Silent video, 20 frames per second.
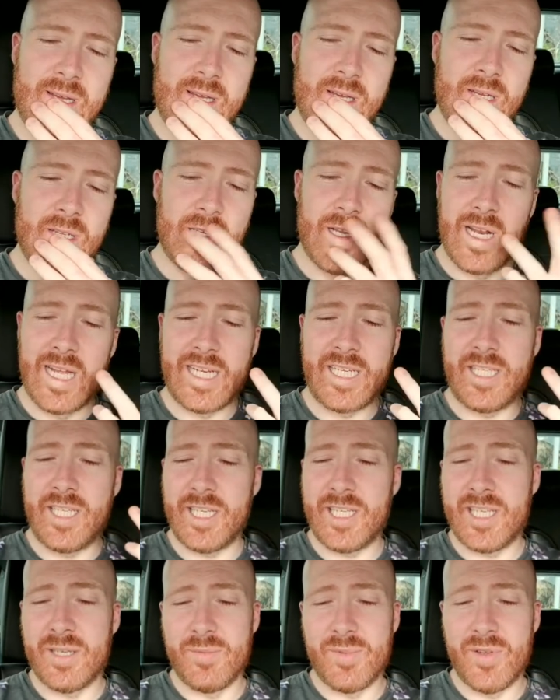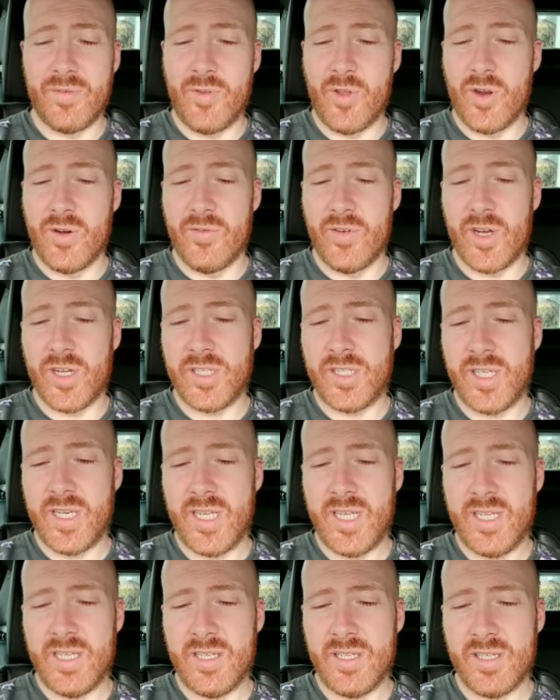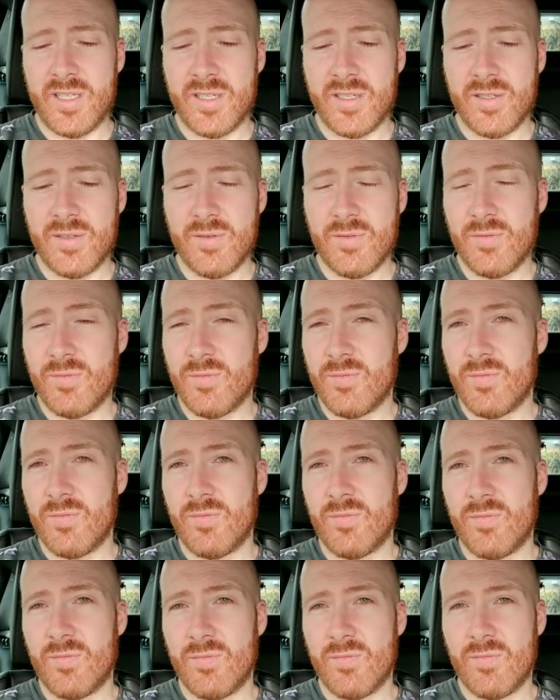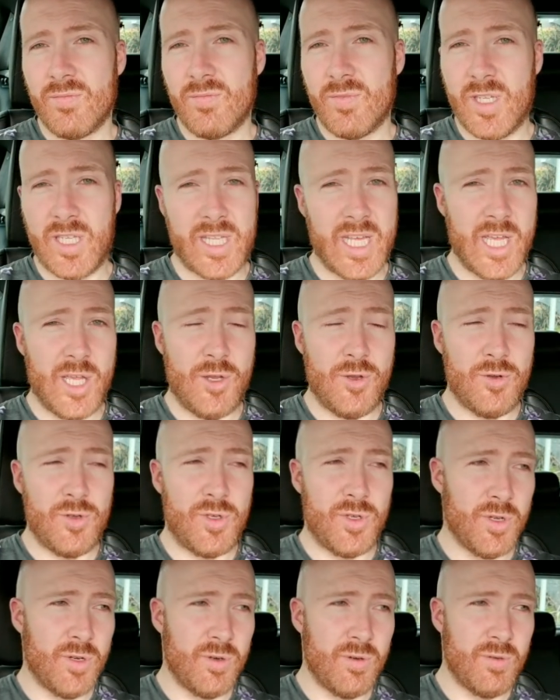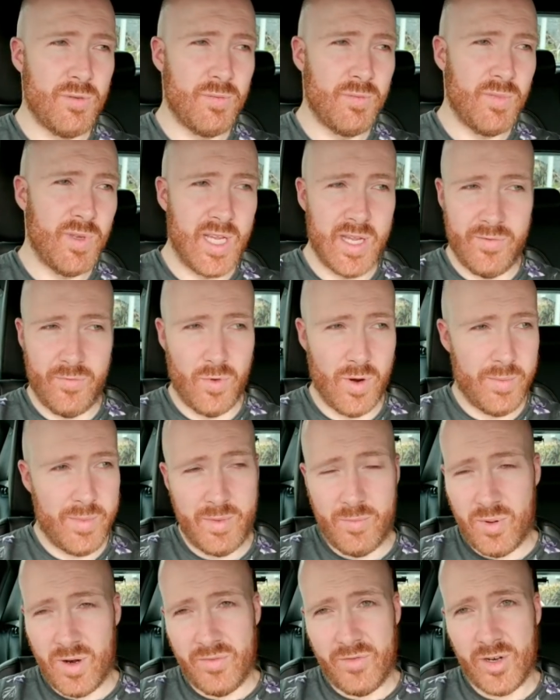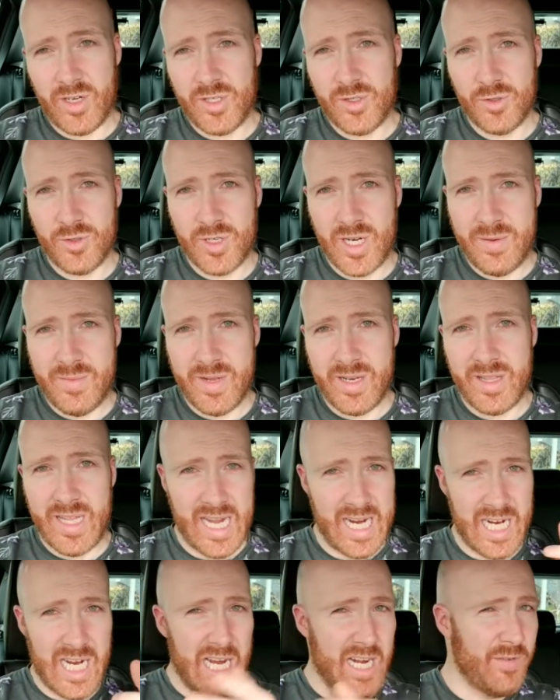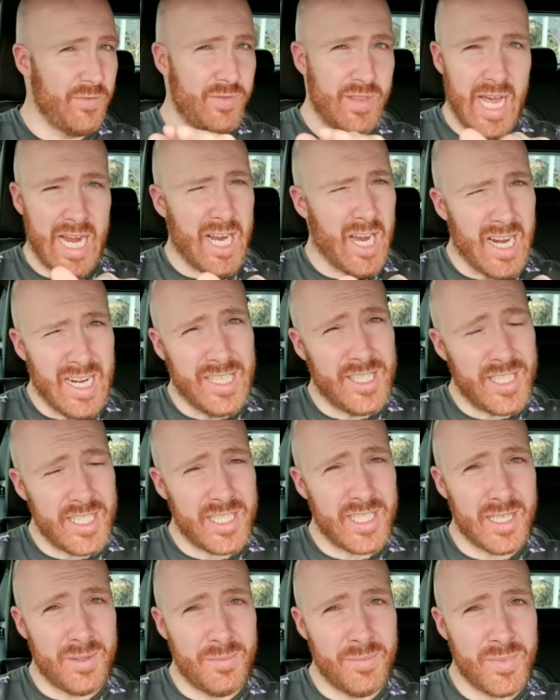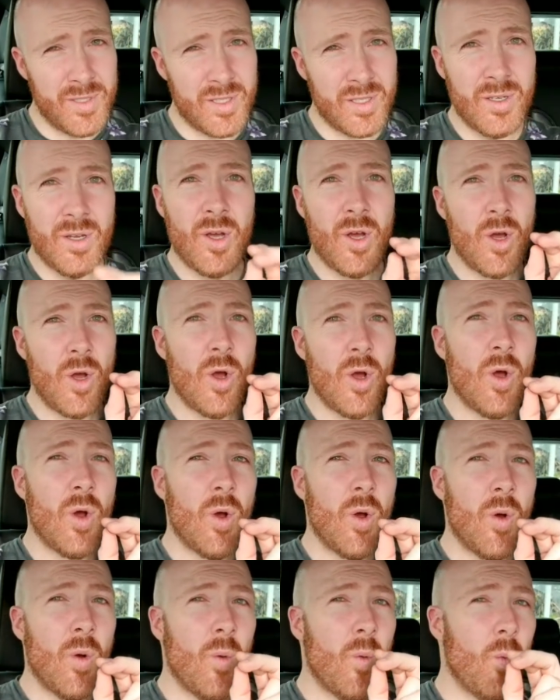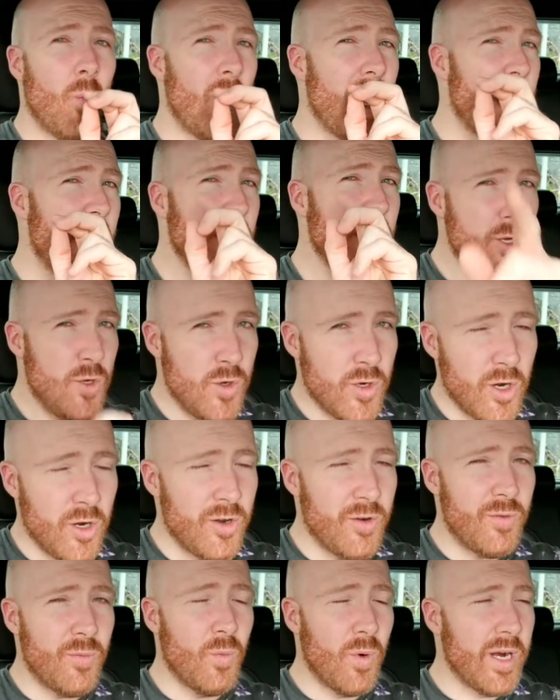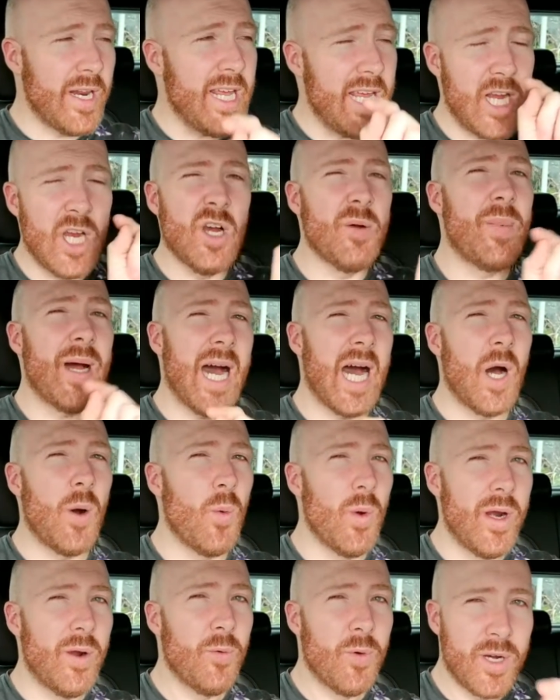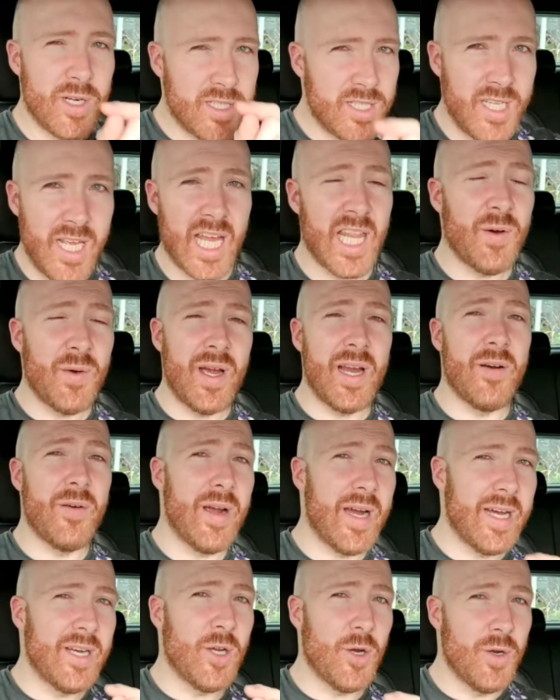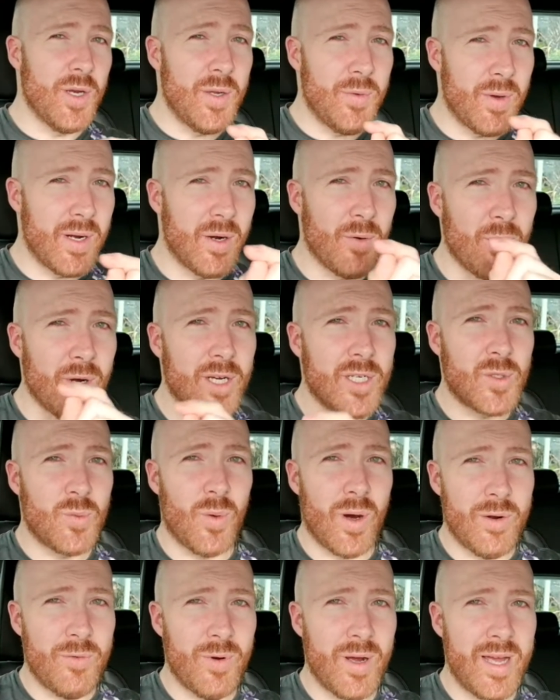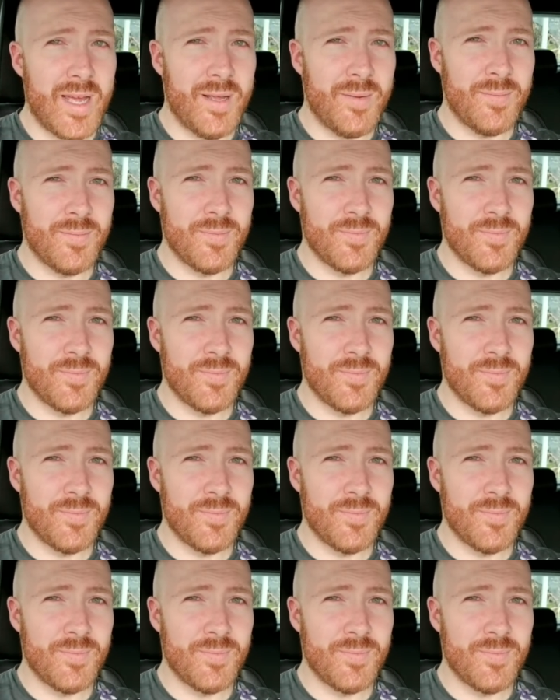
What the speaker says: So like systems of universities that they use to give women preferential treatment, that kind of systems where you don't want to hear about when it works the other way around, only when it works one way.